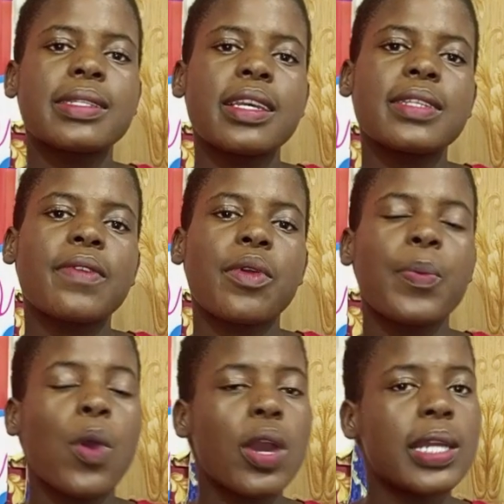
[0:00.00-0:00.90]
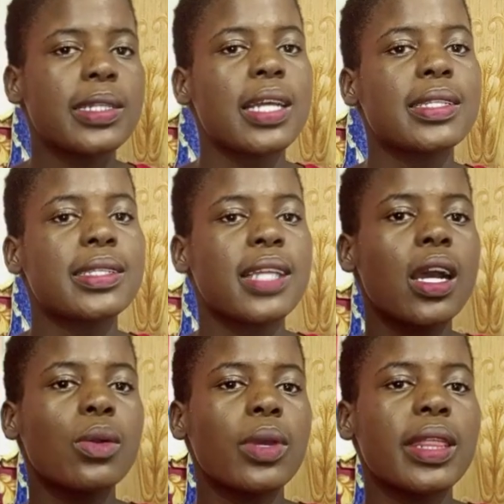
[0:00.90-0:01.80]
this very point has
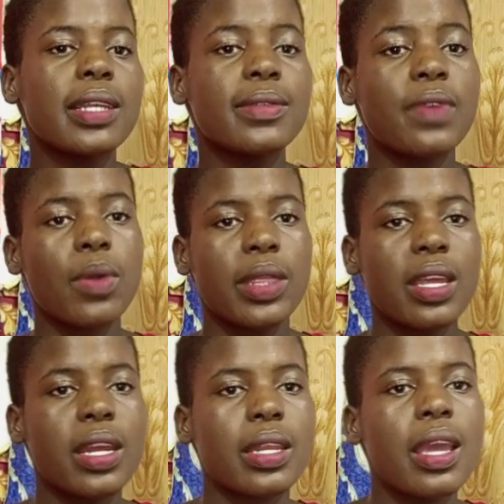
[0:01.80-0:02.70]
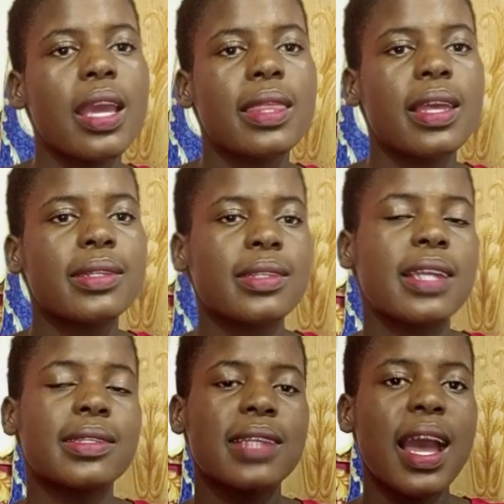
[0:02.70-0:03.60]
now this very thing that's
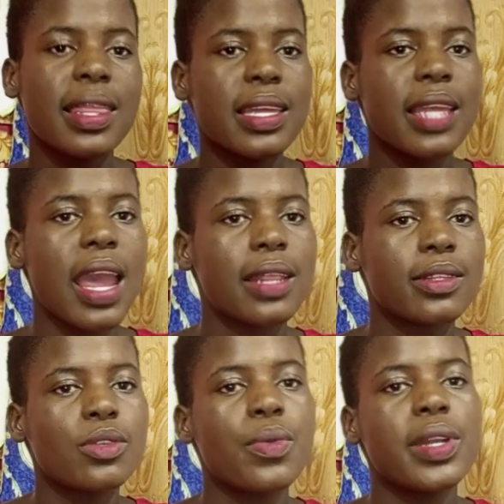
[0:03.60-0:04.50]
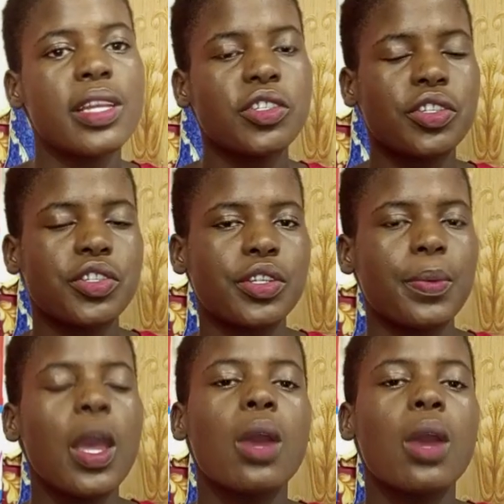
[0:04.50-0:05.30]
a sudden end to relationship